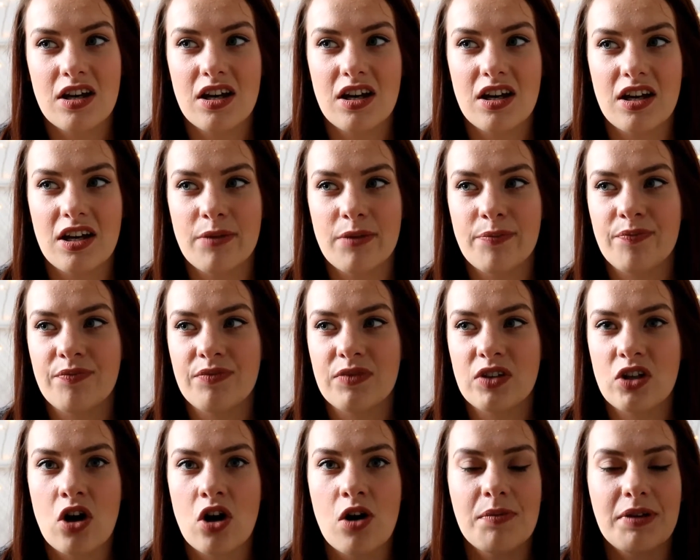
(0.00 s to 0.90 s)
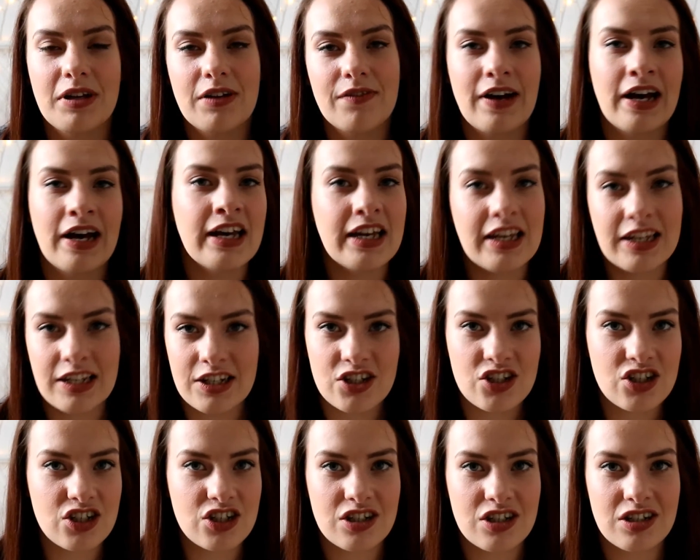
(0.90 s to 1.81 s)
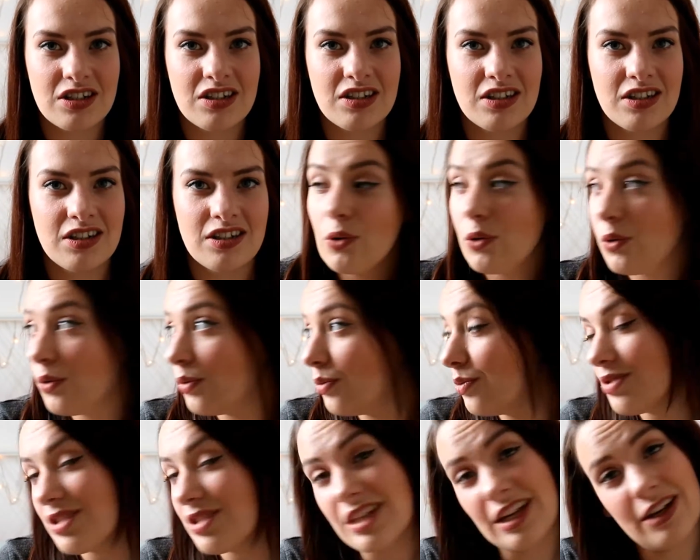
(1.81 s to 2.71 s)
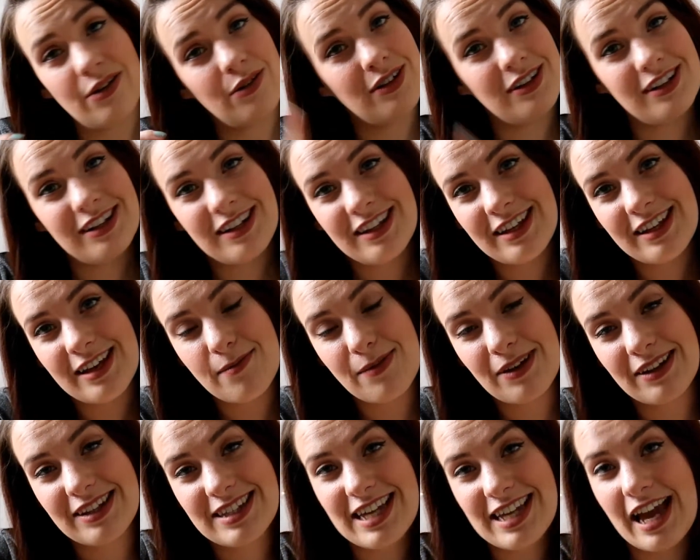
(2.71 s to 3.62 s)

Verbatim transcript: um, coming of age. Also, another thing about the